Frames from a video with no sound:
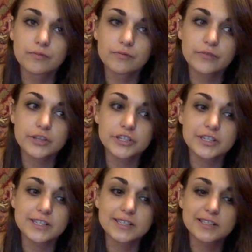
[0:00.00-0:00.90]
which
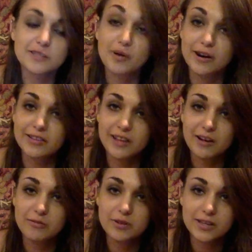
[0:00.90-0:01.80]
is the part
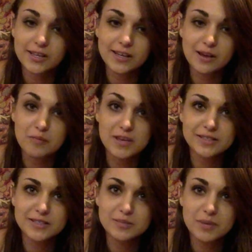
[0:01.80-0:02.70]
that really
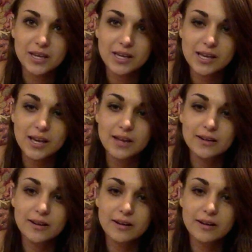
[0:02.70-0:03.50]
amazes me. And